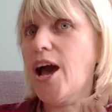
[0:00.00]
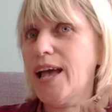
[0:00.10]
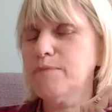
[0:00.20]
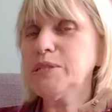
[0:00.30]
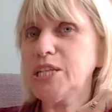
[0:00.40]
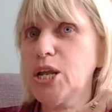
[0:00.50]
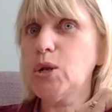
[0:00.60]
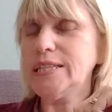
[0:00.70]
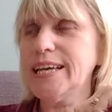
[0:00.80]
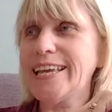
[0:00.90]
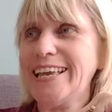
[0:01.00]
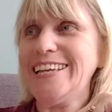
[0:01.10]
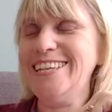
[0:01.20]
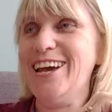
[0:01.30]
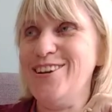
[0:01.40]
am slowly taking
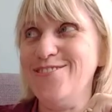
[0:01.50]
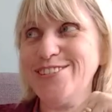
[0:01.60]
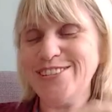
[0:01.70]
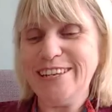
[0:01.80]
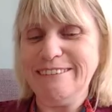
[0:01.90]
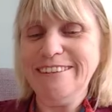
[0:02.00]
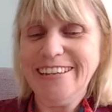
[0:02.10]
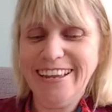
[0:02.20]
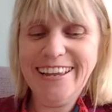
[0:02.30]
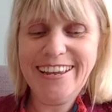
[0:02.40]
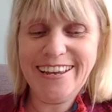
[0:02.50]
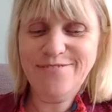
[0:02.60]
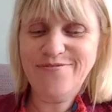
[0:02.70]
it over, so yeah,